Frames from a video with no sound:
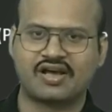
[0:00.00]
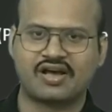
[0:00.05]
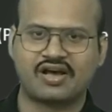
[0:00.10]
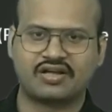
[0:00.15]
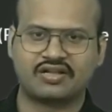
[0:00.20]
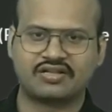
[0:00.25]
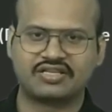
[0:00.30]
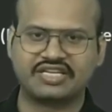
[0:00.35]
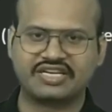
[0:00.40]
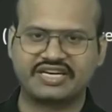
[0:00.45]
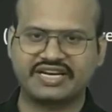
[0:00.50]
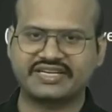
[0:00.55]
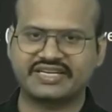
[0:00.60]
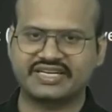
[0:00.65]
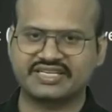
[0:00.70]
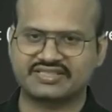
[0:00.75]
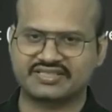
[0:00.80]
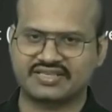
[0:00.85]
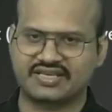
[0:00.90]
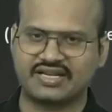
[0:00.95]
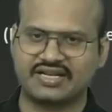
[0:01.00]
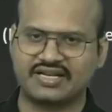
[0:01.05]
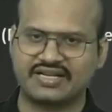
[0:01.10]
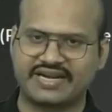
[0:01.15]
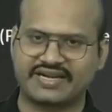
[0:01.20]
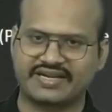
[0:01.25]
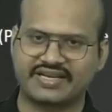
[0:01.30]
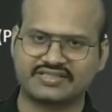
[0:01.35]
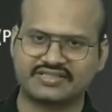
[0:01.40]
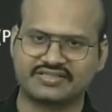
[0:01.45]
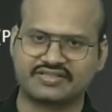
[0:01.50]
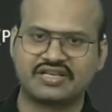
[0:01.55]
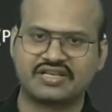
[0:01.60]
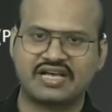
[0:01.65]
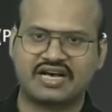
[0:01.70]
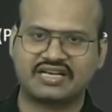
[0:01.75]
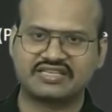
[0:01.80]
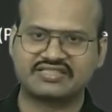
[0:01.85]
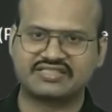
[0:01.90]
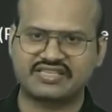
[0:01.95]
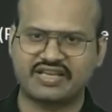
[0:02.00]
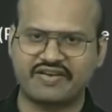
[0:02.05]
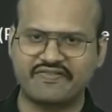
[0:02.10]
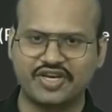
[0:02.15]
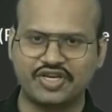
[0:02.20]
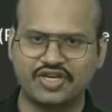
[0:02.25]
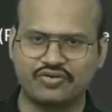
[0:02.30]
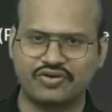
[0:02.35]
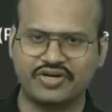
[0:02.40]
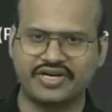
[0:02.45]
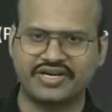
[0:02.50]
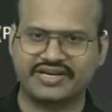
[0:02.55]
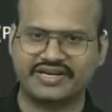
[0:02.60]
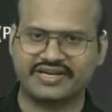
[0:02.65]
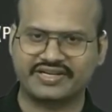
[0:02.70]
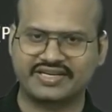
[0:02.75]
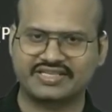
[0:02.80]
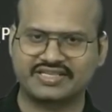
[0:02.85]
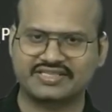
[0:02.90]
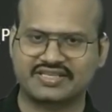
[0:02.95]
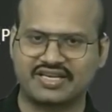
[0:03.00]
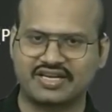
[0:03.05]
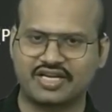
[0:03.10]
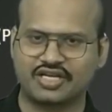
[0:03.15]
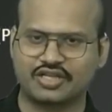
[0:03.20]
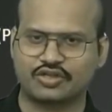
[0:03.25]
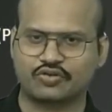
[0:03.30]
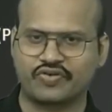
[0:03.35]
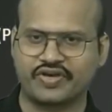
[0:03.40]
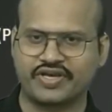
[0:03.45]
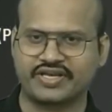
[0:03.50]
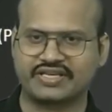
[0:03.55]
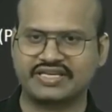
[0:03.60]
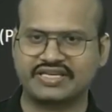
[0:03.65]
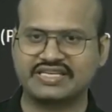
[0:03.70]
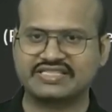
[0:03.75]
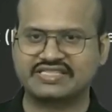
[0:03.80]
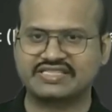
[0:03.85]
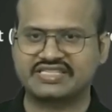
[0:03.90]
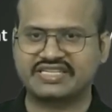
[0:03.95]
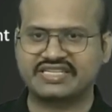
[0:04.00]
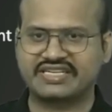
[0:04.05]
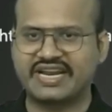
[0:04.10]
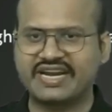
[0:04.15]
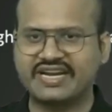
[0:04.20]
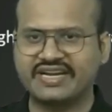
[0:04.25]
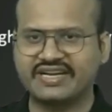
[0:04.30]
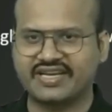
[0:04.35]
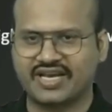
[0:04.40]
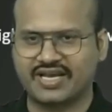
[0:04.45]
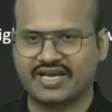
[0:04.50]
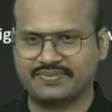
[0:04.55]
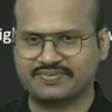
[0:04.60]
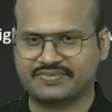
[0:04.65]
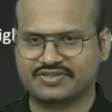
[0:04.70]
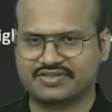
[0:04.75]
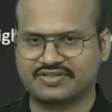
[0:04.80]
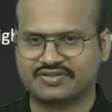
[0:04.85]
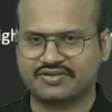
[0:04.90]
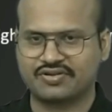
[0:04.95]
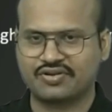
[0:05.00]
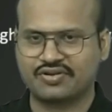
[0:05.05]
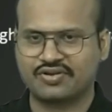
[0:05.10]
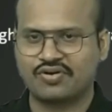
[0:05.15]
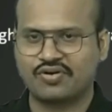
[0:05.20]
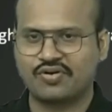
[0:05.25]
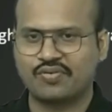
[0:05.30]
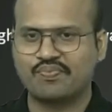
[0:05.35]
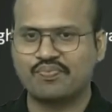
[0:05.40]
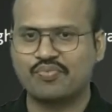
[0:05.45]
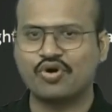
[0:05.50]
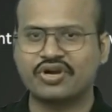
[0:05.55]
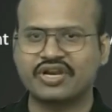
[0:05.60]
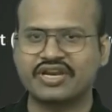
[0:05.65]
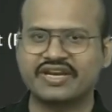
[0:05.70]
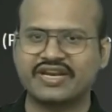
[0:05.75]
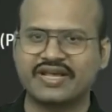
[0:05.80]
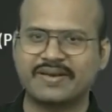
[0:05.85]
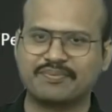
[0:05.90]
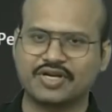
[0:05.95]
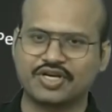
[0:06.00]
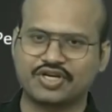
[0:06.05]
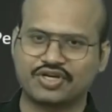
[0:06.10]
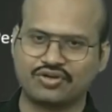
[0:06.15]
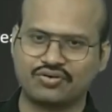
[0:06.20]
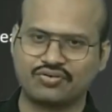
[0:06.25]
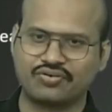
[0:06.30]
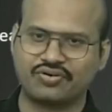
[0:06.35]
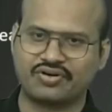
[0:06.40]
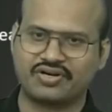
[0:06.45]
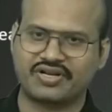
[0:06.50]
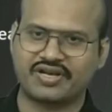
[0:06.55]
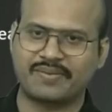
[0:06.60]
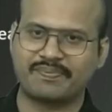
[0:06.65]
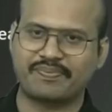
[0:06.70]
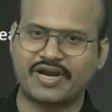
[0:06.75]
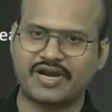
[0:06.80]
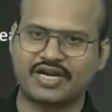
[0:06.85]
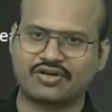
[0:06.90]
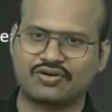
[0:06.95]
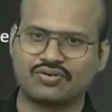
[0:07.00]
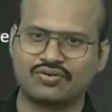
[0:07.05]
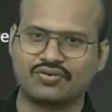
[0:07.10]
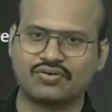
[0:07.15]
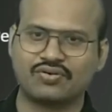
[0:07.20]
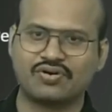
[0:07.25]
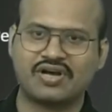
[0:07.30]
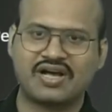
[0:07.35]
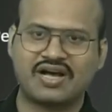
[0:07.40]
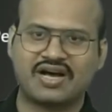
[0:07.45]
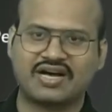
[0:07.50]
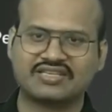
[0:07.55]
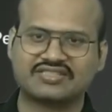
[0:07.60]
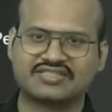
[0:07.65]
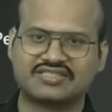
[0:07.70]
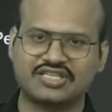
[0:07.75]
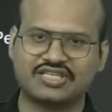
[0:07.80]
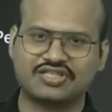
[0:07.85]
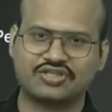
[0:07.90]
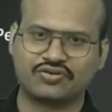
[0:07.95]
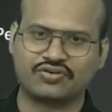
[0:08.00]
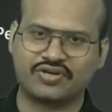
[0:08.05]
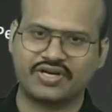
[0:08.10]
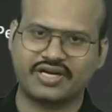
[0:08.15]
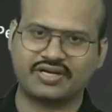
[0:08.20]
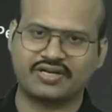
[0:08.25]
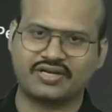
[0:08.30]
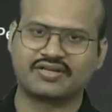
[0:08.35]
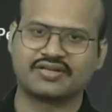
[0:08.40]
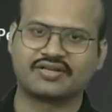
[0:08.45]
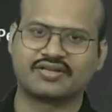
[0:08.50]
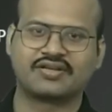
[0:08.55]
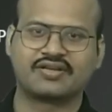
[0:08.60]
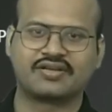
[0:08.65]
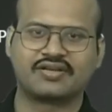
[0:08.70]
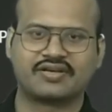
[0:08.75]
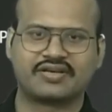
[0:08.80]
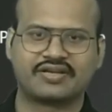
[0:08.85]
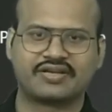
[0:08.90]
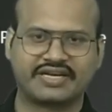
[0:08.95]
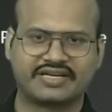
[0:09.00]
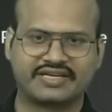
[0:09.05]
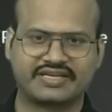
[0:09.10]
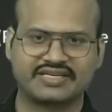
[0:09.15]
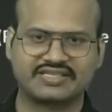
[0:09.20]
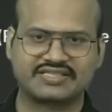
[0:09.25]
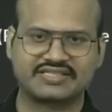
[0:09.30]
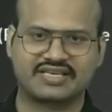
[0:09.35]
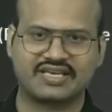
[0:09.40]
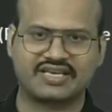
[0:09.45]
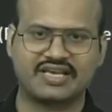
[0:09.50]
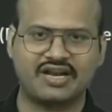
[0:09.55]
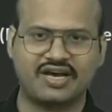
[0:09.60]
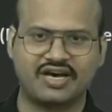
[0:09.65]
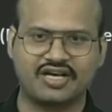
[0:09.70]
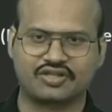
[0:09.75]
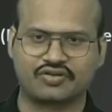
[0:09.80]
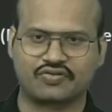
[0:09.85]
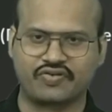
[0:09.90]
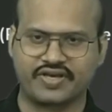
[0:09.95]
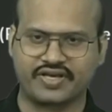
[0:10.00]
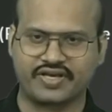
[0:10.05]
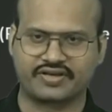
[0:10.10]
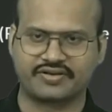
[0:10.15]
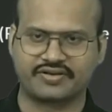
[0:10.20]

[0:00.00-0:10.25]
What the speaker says: the Richter scale, that is a 7 unit Richter scale earthquake is 10 times more in amplitude compared to a 6 unit Richter scale earthquake.